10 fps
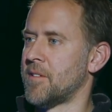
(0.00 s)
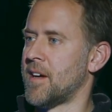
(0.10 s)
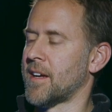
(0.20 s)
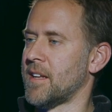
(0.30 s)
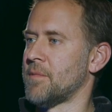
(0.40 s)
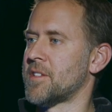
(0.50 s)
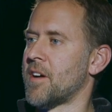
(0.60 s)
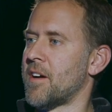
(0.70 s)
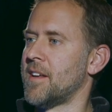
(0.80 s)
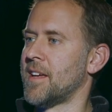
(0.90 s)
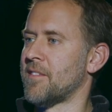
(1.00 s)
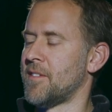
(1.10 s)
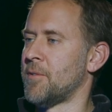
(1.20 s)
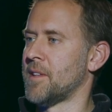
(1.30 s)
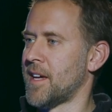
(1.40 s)
You're not going to be starting if
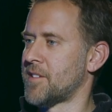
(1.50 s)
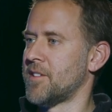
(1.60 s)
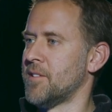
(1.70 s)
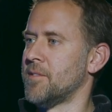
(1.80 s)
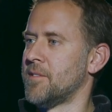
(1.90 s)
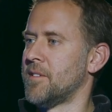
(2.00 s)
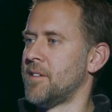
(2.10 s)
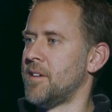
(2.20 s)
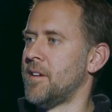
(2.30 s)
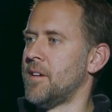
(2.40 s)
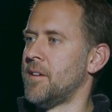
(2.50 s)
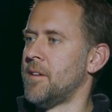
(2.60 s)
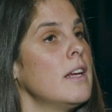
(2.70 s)
no one likes you. Yeah.